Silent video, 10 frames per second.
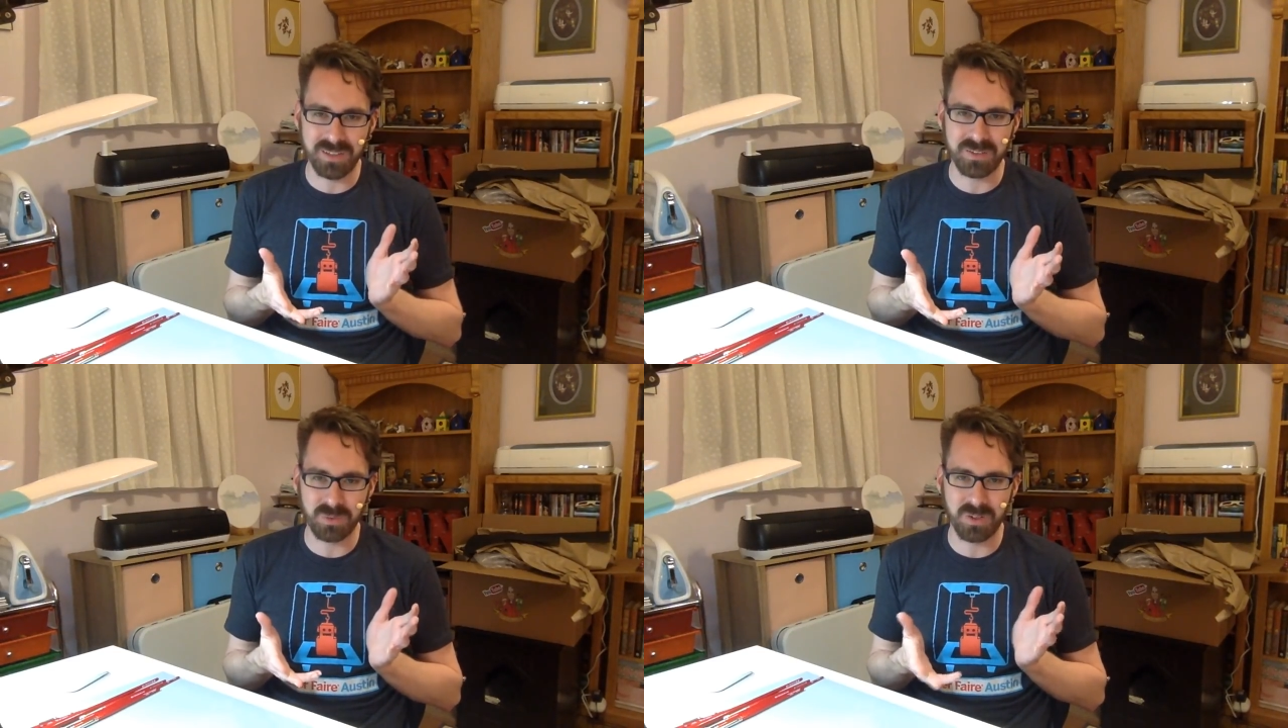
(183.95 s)

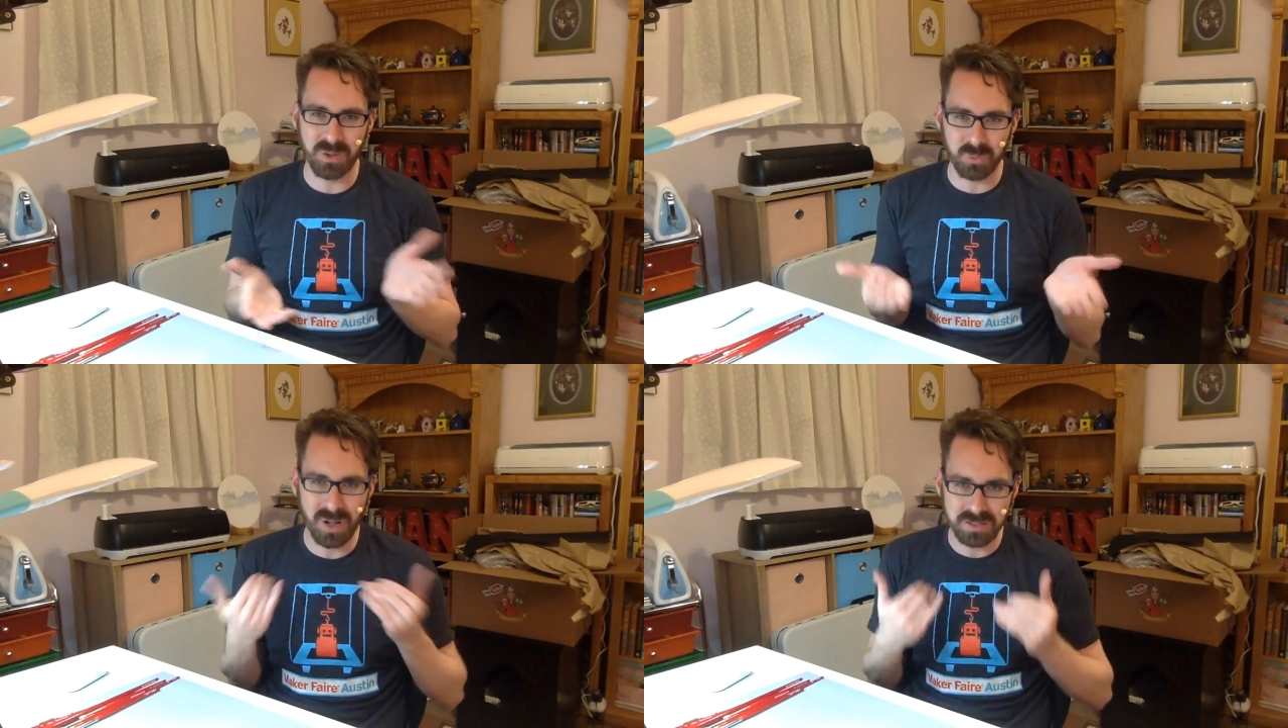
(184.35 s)
as
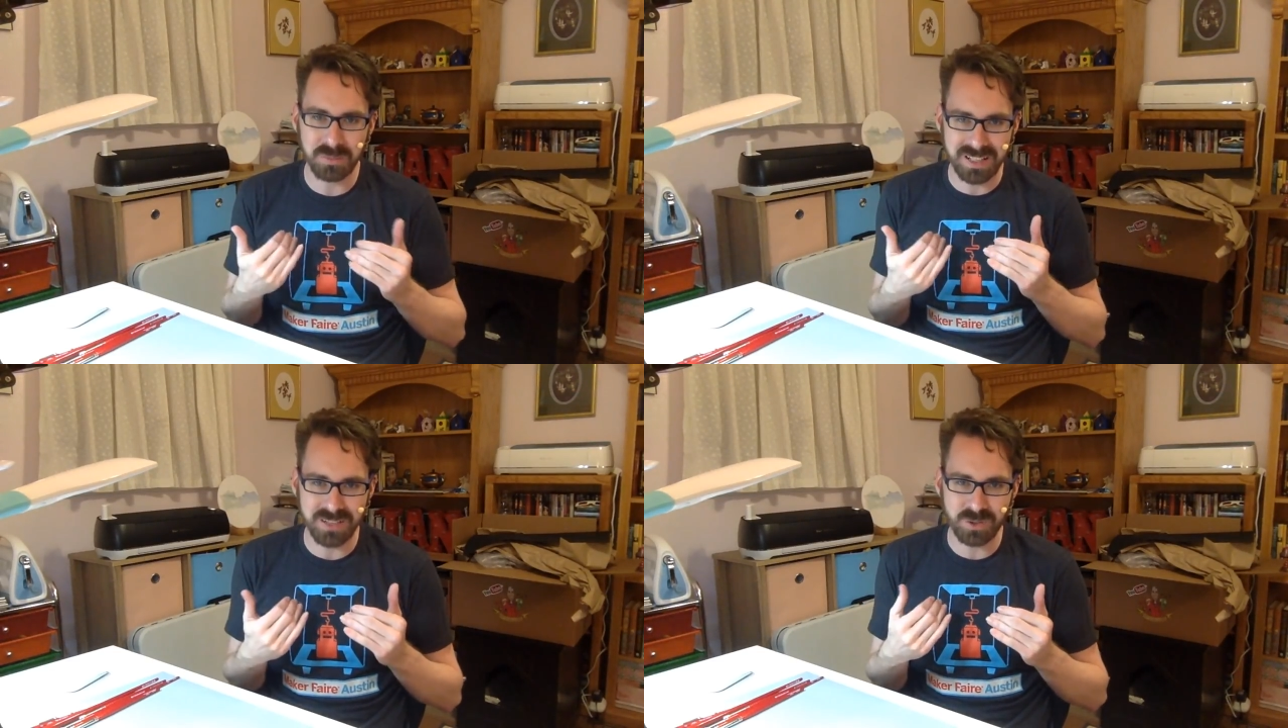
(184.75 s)
y'all watch
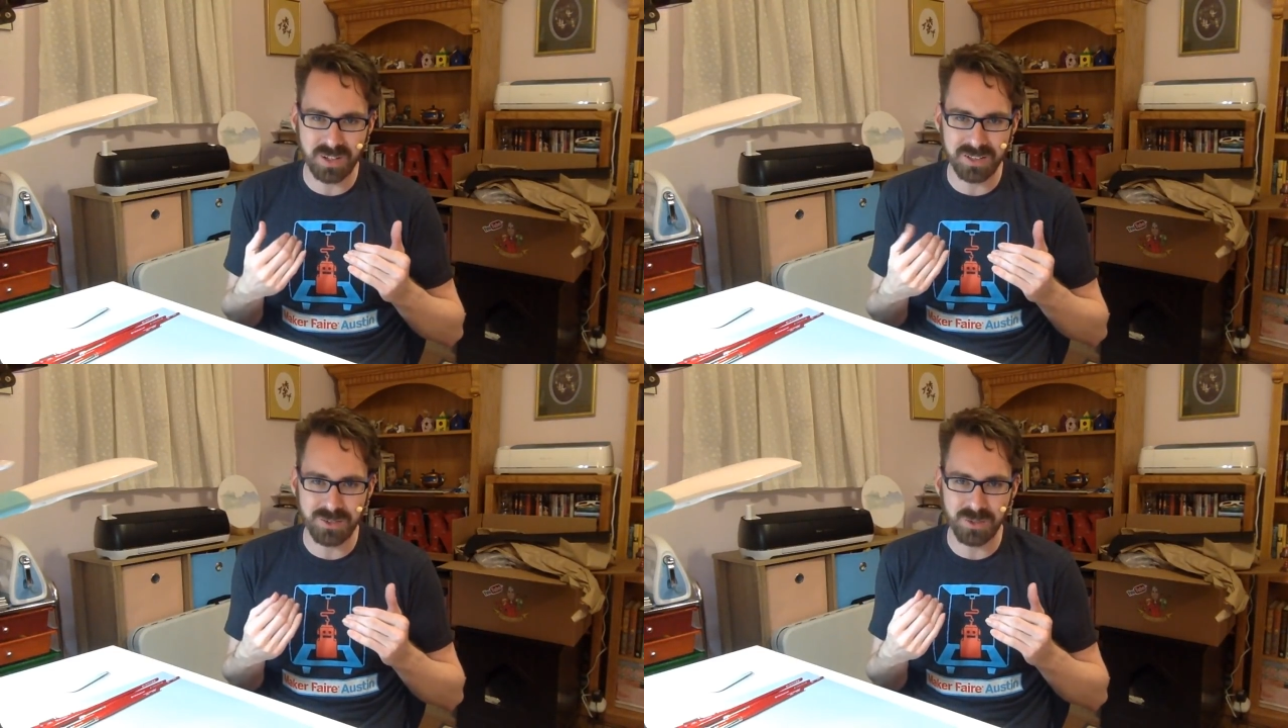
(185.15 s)
me
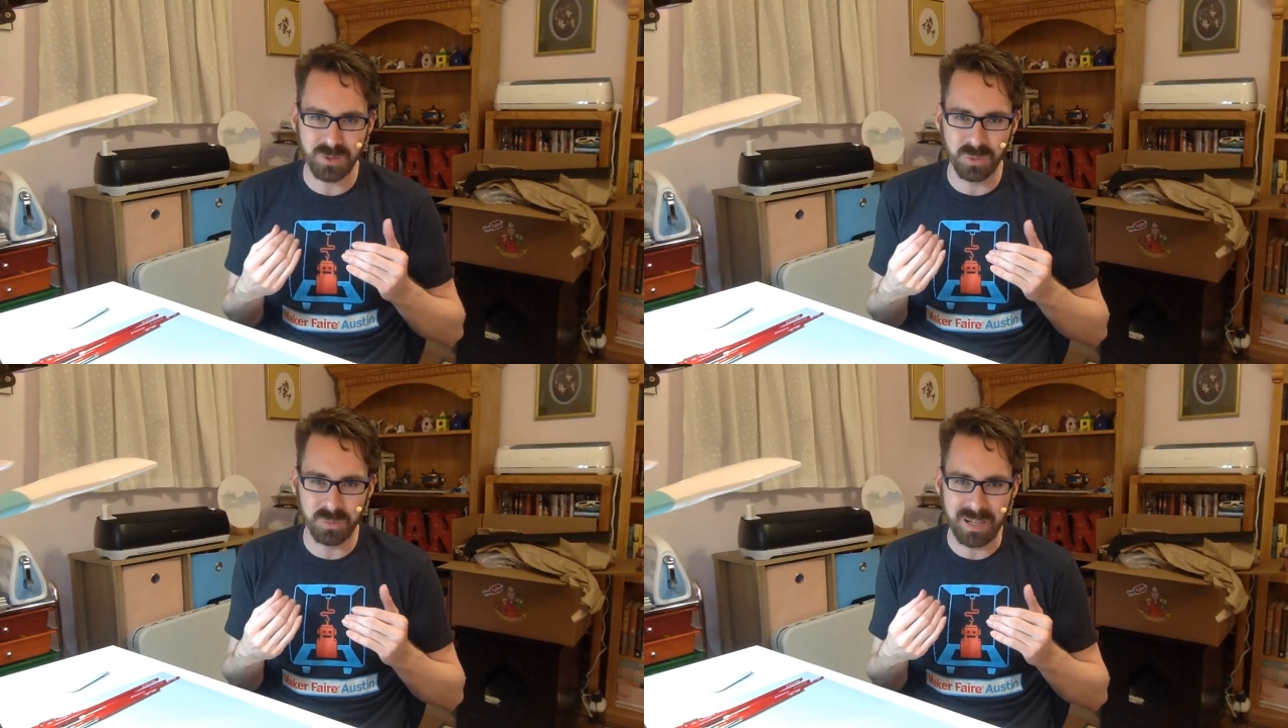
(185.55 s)
try
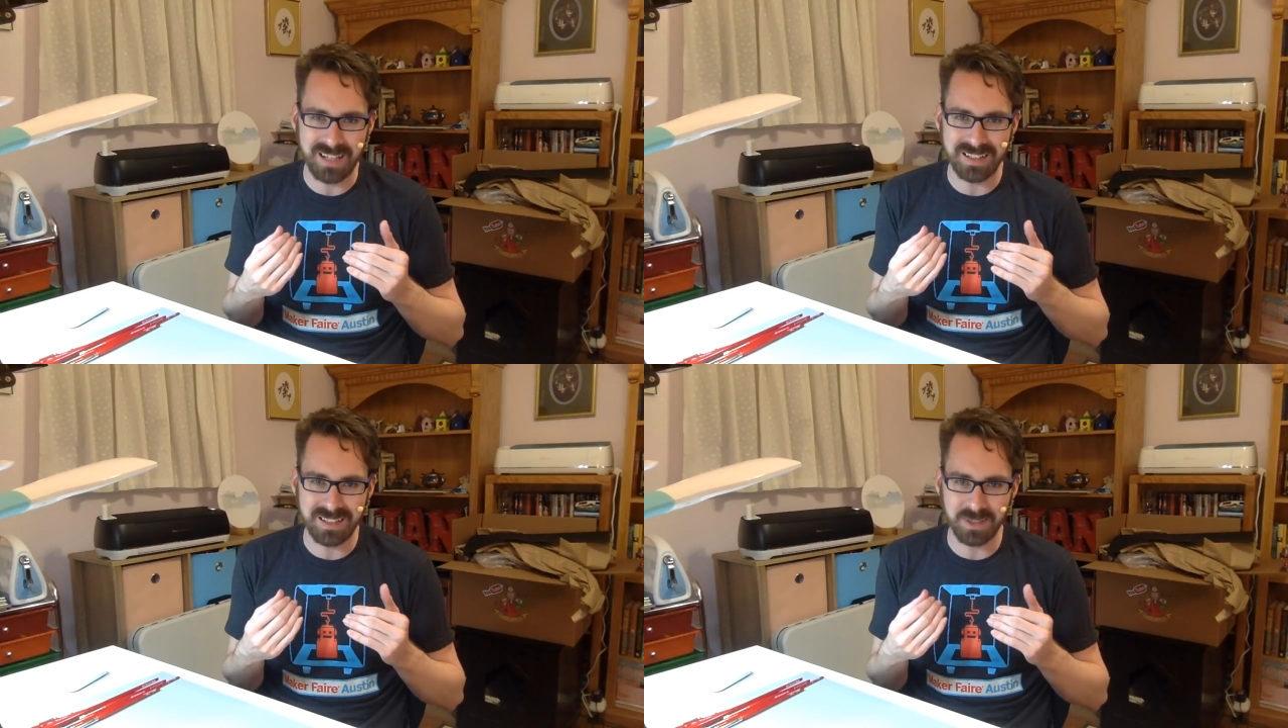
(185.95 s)
to
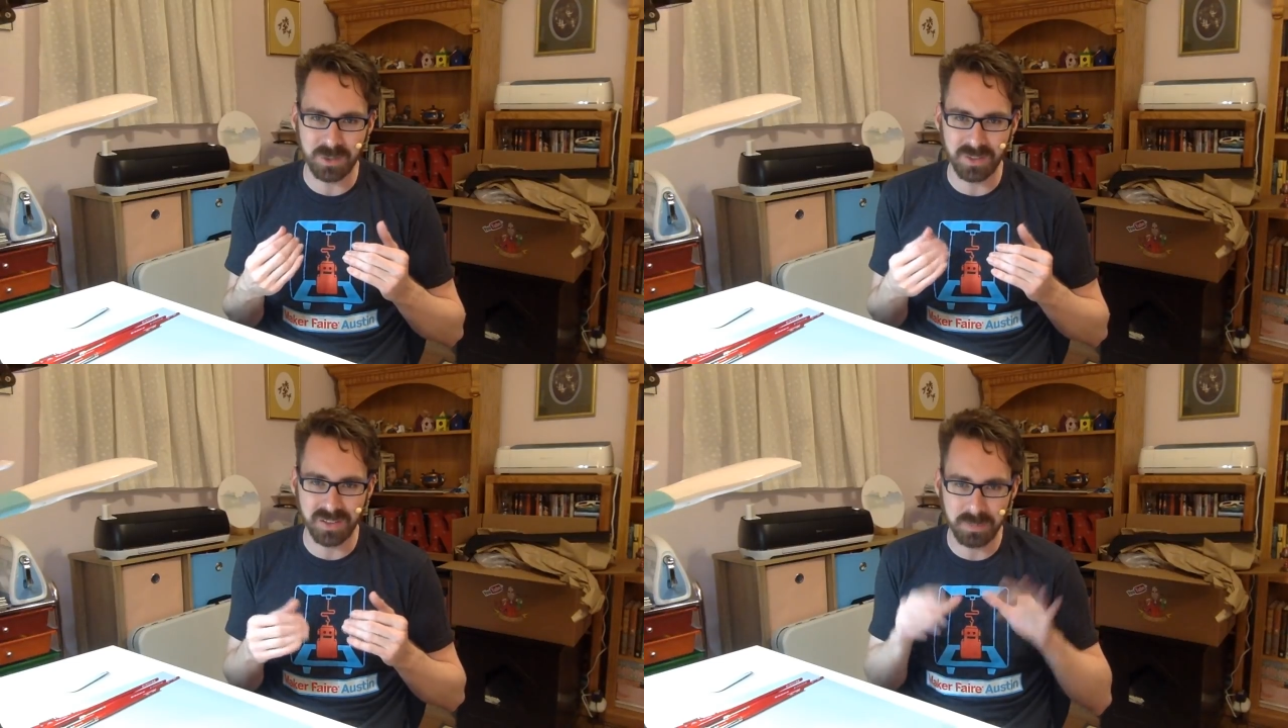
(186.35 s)
paint in
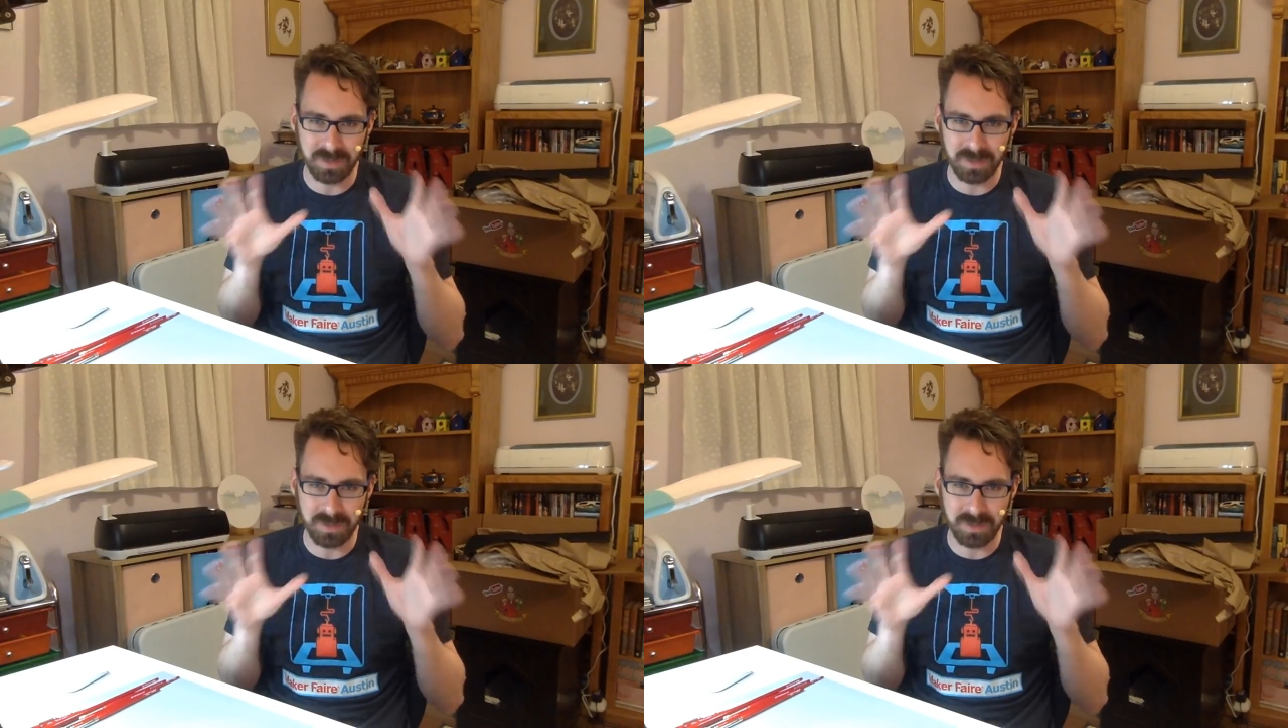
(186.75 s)
acrylic.